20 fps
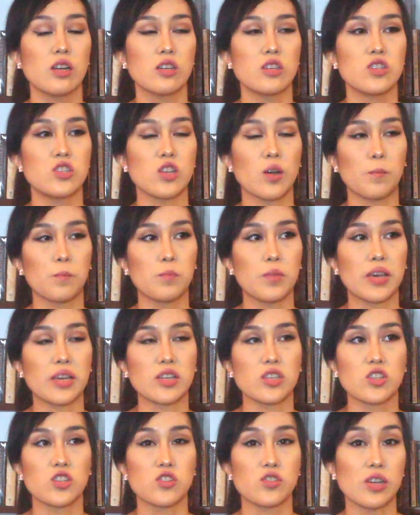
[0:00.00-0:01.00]
jumping
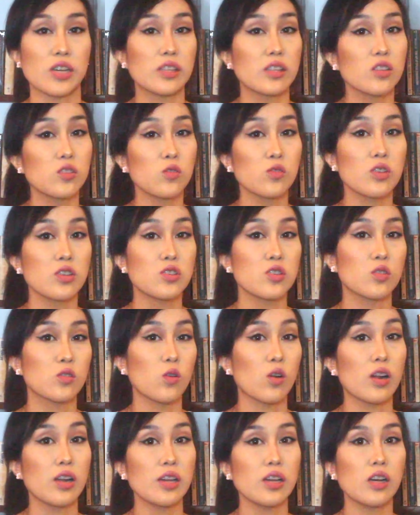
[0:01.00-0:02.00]
straight into the
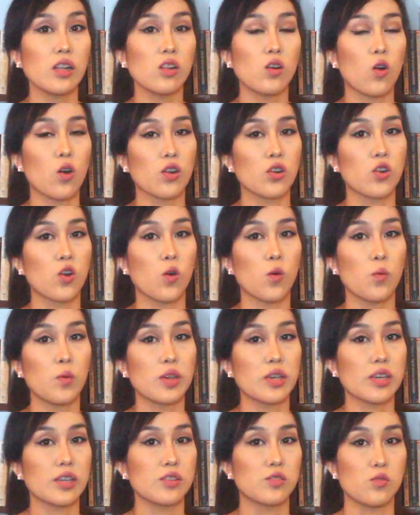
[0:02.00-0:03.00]
tutorial or
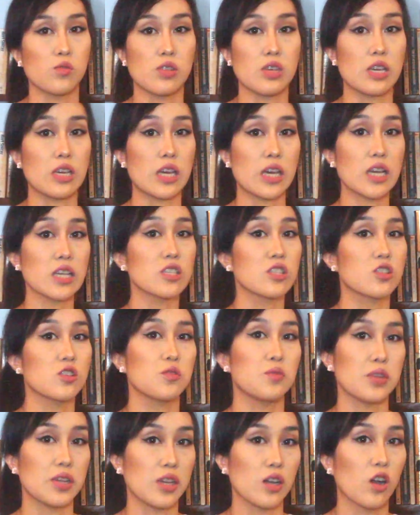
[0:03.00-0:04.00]
going into the
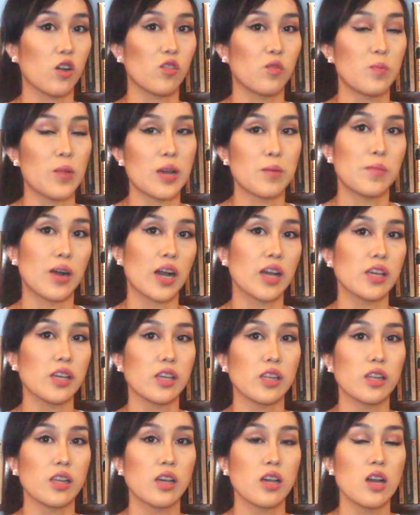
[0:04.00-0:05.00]
history of
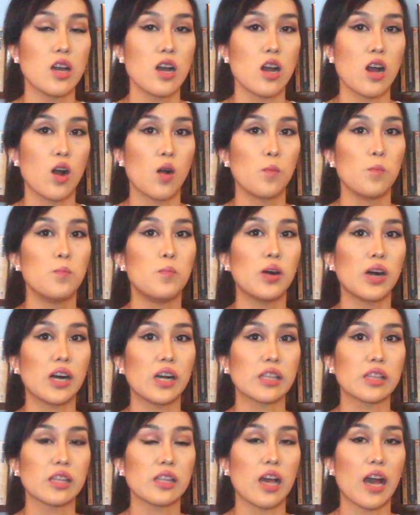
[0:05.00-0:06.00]
Baybayin.
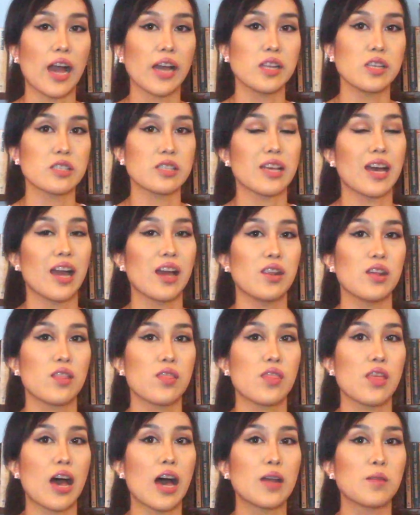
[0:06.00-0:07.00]
But I decided
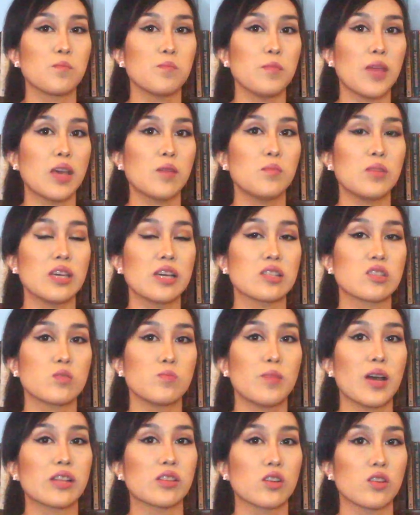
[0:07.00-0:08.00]
that maybe it's
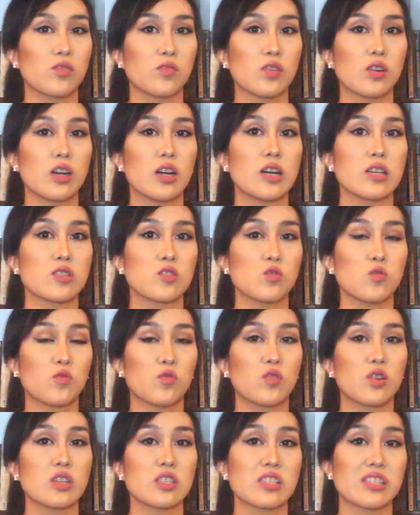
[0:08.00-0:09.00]
better for us to
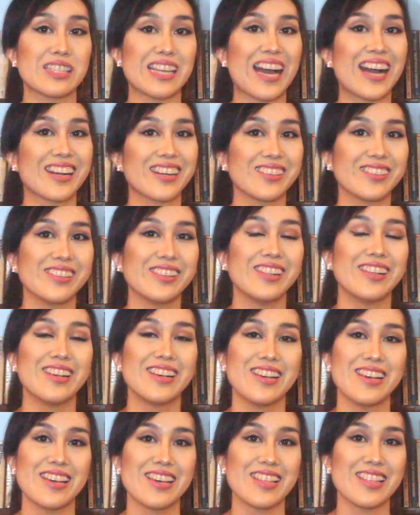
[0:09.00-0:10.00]
first tackle
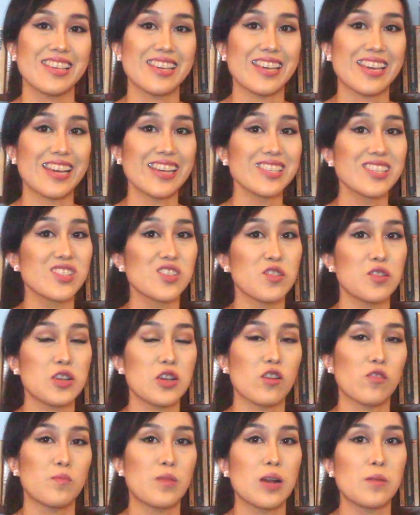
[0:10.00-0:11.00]
the history
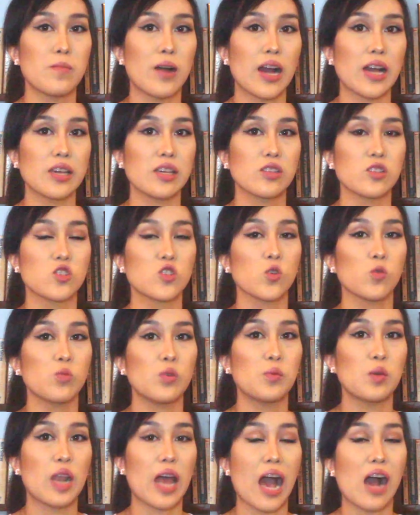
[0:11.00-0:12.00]
of Baybayin so we
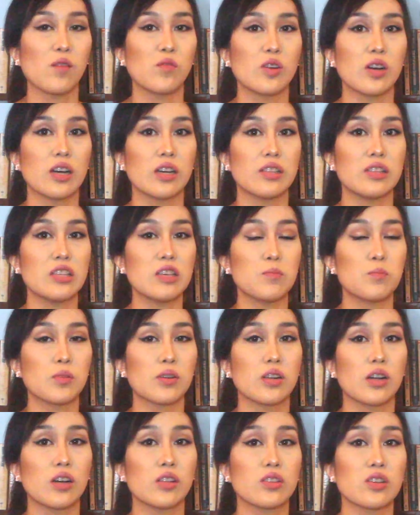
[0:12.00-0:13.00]
would have a deeper
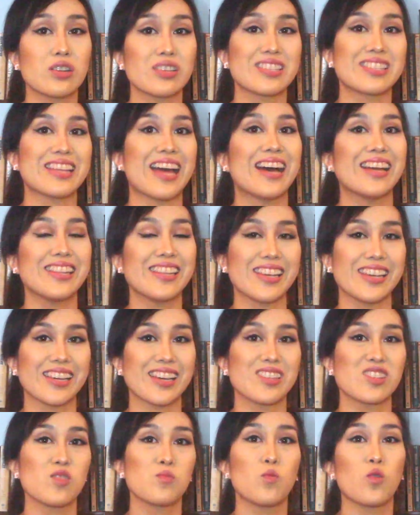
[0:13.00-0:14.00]
understanding
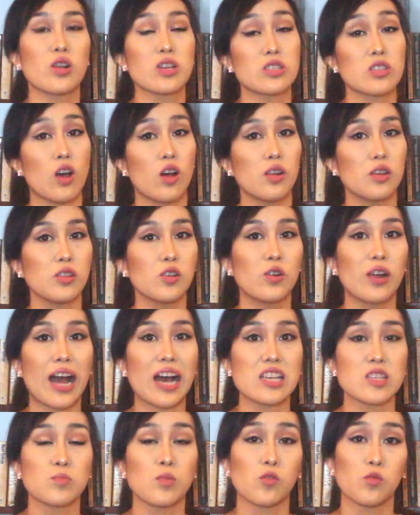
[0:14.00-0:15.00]
and a more solid
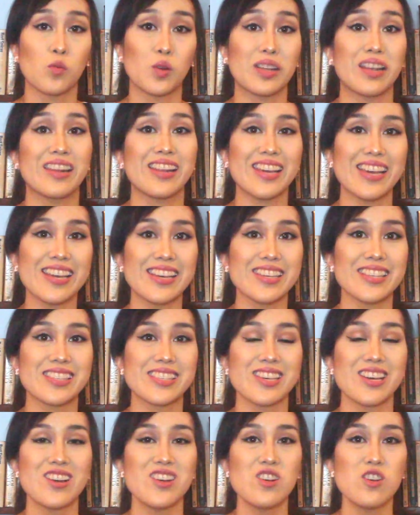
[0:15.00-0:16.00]
grasp of what it
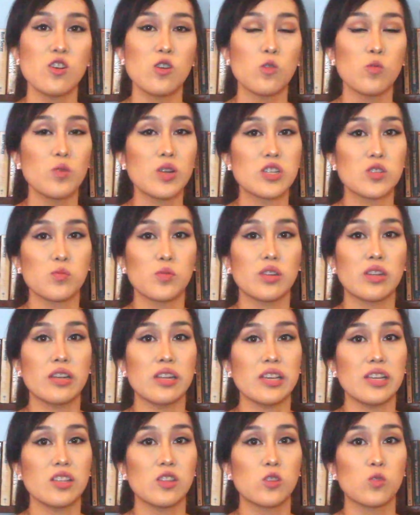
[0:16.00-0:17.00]
is, which would
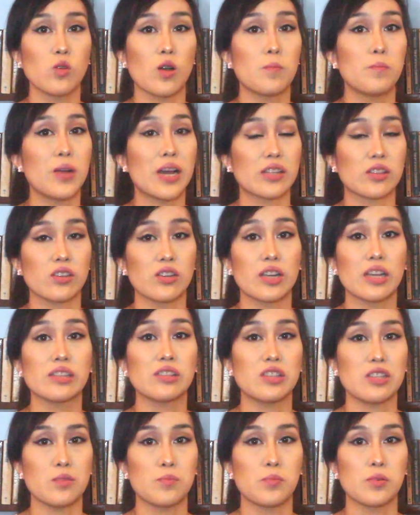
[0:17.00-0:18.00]
lead to a better and
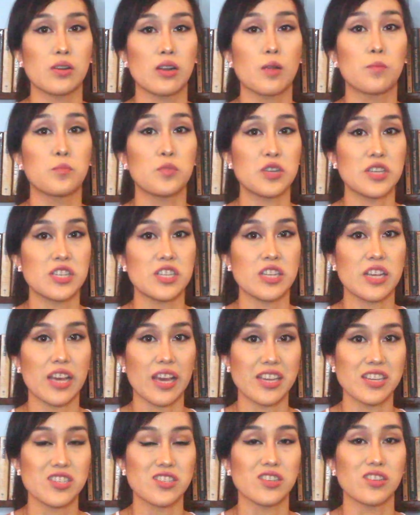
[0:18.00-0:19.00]
deeper
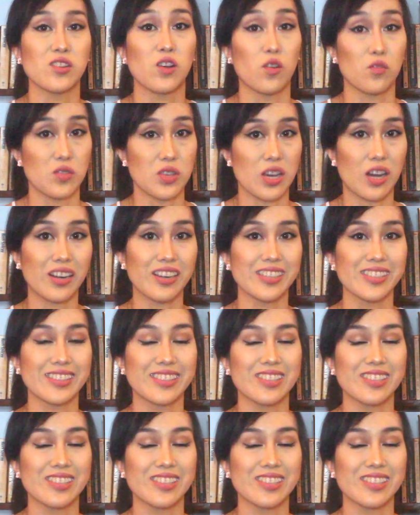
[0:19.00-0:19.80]
appreciation of the art.